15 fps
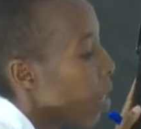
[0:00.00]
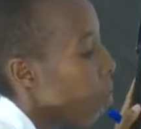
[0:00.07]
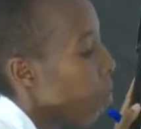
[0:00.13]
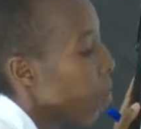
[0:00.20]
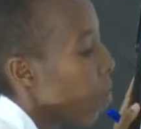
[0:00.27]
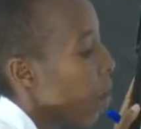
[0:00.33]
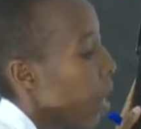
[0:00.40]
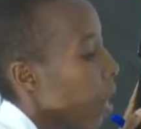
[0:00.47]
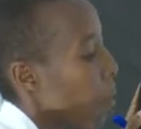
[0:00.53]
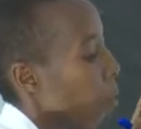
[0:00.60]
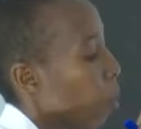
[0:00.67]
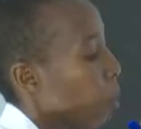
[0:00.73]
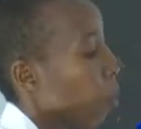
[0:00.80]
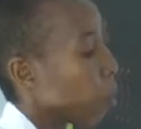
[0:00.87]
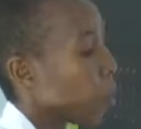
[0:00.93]
Remember,
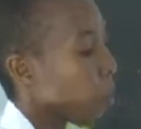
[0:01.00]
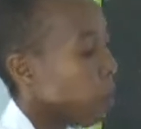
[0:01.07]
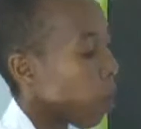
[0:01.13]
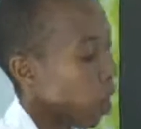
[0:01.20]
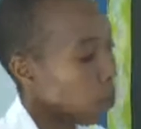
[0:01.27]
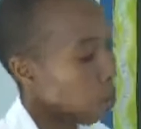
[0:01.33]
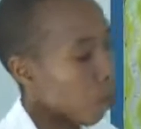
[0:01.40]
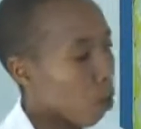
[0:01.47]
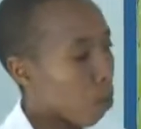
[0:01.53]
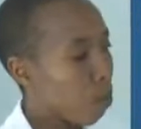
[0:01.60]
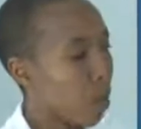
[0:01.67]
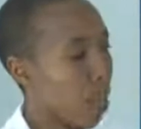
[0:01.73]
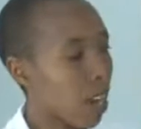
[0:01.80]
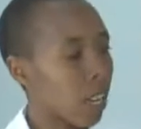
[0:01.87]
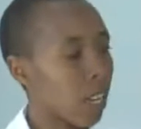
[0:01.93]
I'm
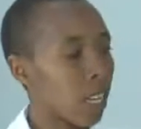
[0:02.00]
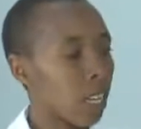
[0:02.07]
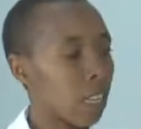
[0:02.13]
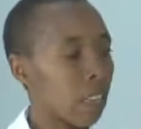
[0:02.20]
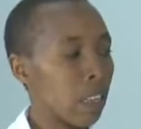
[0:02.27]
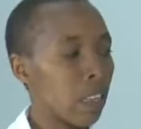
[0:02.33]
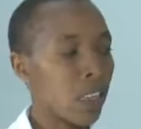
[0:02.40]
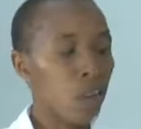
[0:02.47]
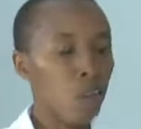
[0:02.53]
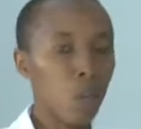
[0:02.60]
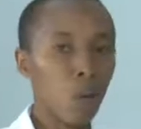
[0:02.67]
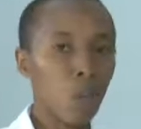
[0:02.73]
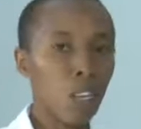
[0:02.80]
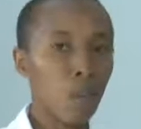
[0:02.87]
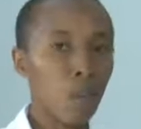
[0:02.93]
comparing the
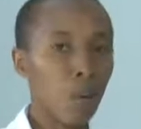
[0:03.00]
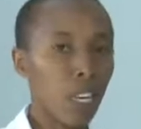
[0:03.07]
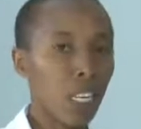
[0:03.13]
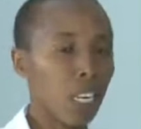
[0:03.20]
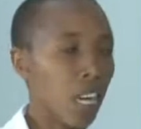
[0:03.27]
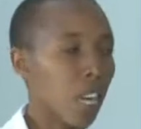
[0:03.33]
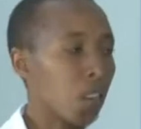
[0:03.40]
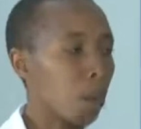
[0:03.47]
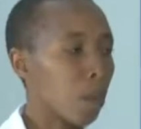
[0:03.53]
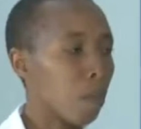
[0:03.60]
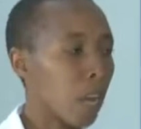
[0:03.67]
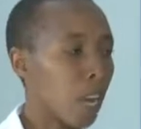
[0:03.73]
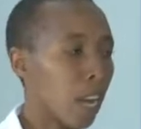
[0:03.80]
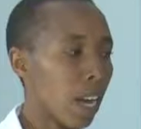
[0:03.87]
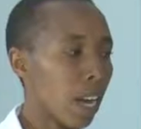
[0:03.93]
osmotic pressure in the
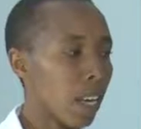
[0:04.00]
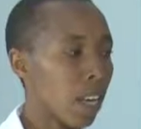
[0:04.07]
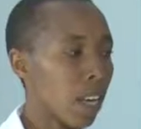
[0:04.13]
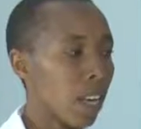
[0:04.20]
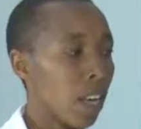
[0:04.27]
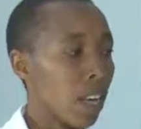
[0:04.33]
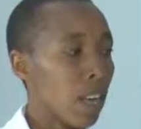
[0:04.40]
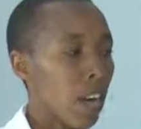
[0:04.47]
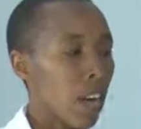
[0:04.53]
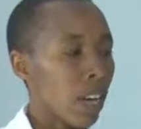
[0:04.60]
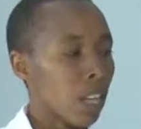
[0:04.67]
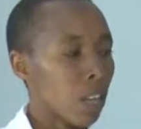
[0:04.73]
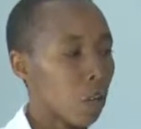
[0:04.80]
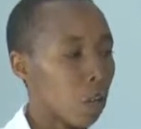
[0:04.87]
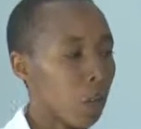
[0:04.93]
blood
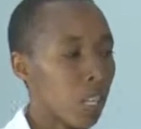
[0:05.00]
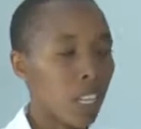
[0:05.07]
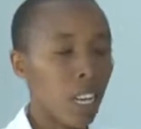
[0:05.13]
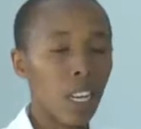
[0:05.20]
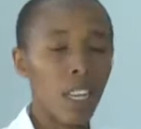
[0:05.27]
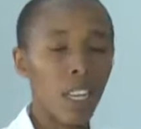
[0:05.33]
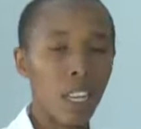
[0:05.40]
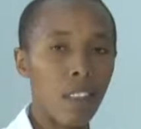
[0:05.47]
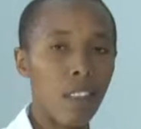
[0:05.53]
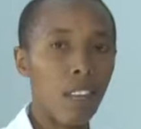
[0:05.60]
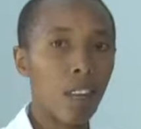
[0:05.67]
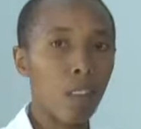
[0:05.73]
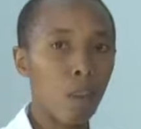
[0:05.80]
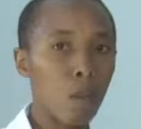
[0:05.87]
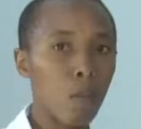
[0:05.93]
and especially in
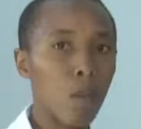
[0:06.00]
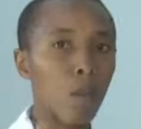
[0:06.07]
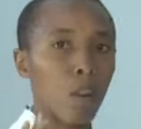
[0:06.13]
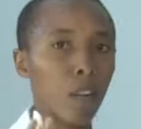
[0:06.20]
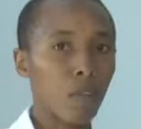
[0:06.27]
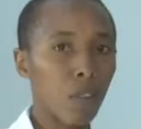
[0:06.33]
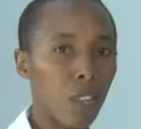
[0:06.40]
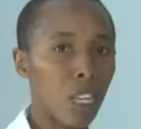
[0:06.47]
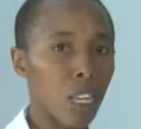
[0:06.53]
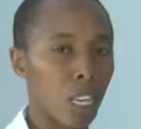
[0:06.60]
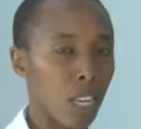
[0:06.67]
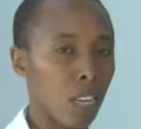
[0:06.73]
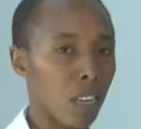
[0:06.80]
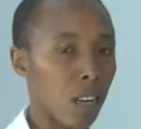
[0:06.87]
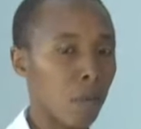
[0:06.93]
the glomerular
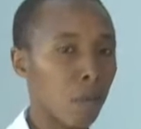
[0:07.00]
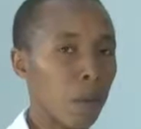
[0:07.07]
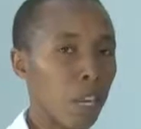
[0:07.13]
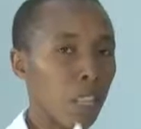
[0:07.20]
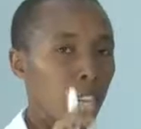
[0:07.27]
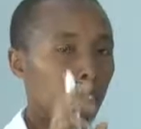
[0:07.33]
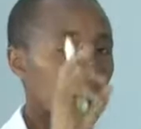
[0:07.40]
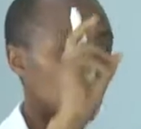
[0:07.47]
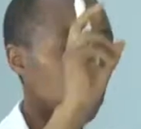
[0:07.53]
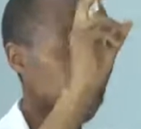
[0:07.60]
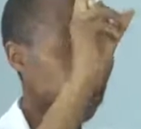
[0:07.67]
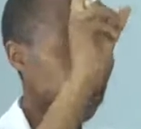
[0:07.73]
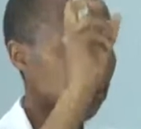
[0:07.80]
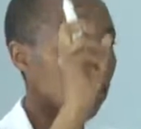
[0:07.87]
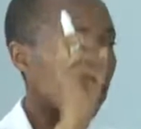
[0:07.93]
filtrate. Remember the
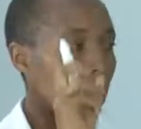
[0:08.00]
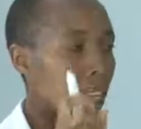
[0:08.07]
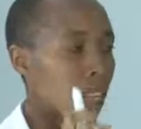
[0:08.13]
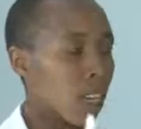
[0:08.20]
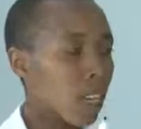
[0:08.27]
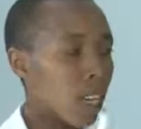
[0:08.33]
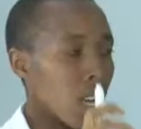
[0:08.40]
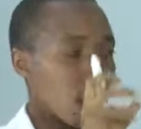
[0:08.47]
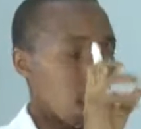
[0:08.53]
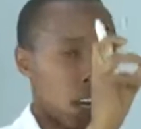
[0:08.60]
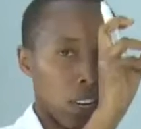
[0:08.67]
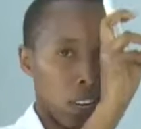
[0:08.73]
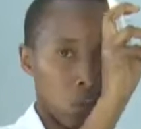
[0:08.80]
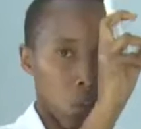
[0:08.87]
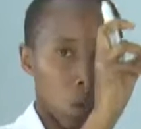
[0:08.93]
glomerular filtrate,
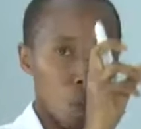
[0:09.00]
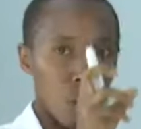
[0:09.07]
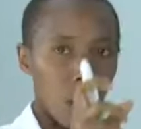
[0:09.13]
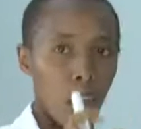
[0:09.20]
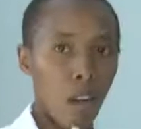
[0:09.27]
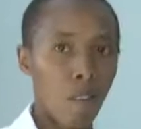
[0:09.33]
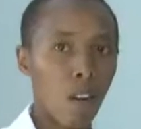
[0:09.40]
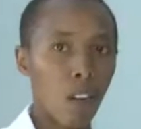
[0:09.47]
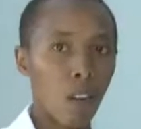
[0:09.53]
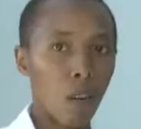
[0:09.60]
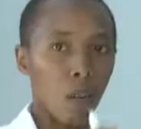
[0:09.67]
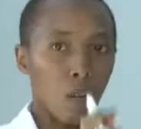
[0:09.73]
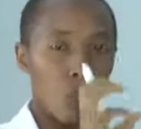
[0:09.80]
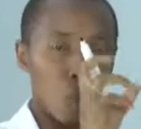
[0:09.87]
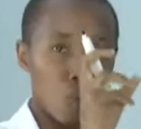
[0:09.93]
that is where we have a
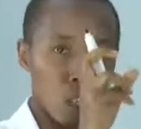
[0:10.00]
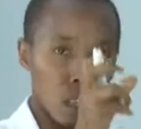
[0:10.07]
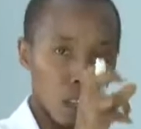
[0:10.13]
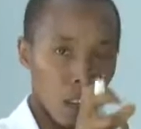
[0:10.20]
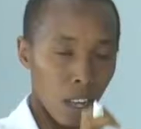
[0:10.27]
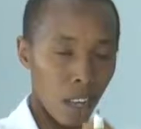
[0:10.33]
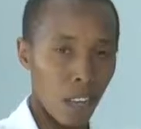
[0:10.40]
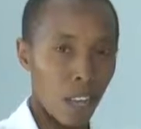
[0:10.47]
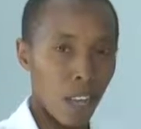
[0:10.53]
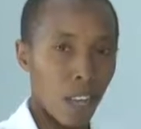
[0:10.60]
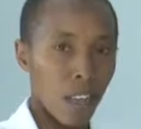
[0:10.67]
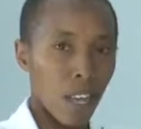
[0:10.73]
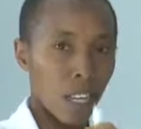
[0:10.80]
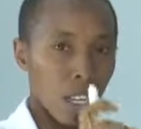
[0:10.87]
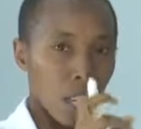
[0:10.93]
lot of water
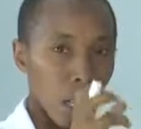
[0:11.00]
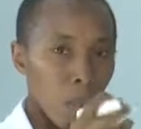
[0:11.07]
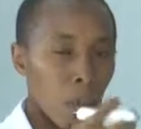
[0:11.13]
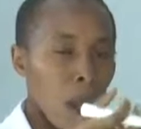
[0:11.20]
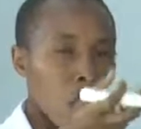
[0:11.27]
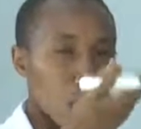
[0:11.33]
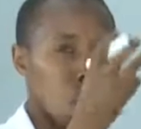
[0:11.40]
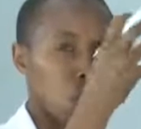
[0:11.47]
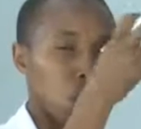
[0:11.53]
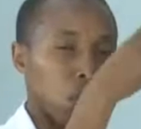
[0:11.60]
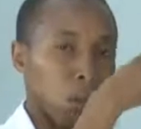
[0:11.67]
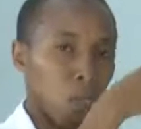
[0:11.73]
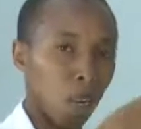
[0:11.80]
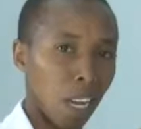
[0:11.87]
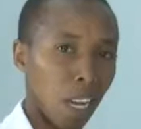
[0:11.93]
that came out
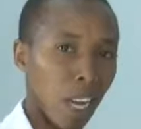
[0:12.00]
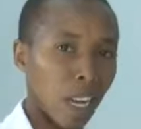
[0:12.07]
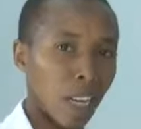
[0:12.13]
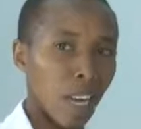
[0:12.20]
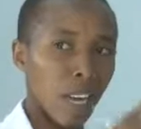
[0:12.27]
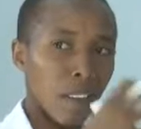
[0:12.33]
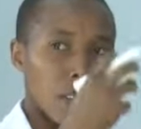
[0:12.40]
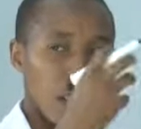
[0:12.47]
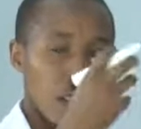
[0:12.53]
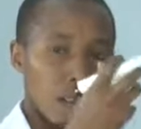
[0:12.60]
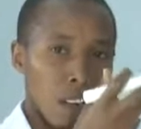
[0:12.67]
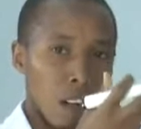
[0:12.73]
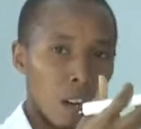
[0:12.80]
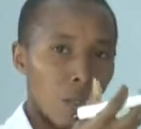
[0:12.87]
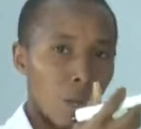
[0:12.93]
of the blood as a
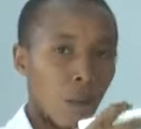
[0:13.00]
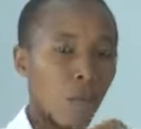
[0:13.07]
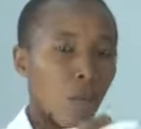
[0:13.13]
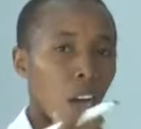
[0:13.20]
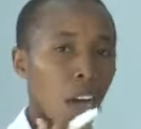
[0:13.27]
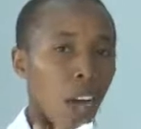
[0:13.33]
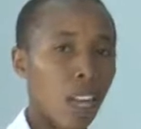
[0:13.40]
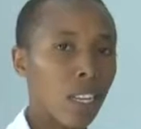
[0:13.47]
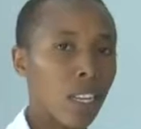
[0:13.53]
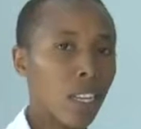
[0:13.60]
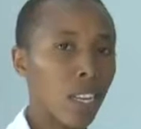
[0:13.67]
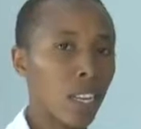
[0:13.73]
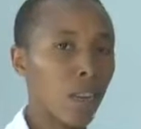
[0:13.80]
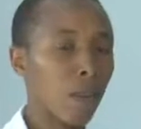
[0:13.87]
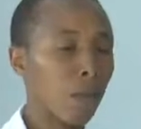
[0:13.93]
result of
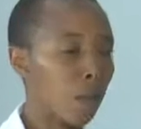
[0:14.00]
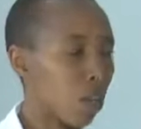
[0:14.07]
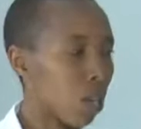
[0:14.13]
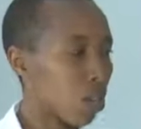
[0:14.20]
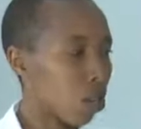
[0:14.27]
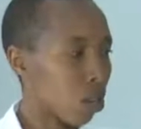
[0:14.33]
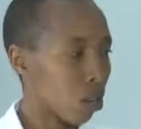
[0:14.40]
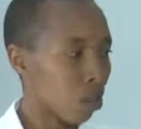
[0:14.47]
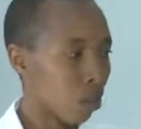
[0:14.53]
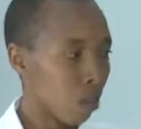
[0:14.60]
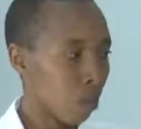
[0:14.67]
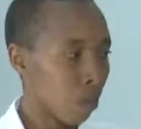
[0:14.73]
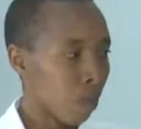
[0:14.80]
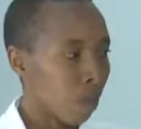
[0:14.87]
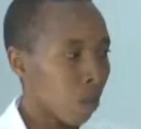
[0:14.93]
ultrafiltration.